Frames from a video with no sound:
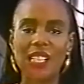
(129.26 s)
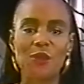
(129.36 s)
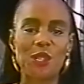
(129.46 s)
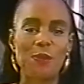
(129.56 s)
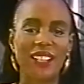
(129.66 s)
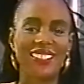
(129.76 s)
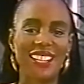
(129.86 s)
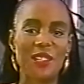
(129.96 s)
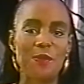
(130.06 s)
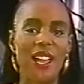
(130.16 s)
highly
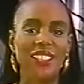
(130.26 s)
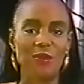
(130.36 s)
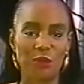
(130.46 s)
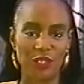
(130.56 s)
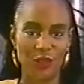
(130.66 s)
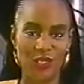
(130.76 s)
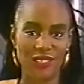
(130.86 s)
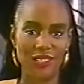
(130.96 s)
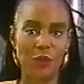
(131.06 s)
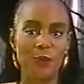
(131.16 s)
respected independent
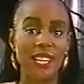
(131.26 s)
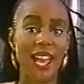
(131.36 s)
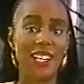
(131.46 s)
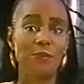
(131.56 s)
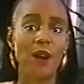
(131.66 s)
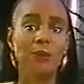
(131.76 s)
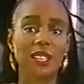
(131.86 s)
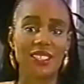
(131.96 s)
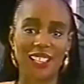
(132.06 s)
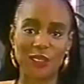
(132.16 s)
producers who began in
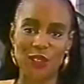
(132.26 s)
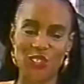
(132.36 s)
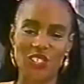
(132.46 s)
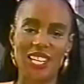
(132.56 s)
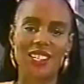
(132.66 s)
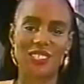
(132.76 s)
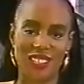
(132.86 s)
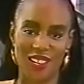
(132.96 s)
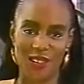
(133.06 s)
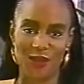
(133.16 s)
public television
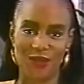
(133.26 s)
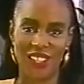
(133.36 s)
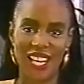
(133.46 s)
years ago.